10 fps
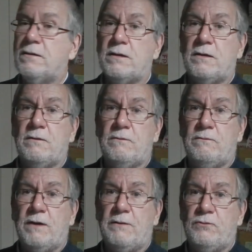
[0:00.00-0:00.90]
so
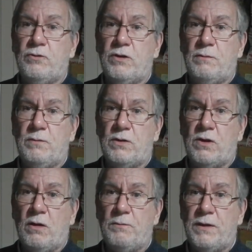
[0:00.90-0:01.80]
500 numbered
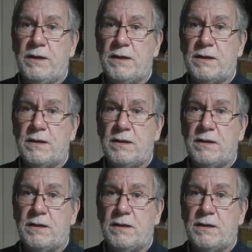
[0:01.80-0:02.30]
copies,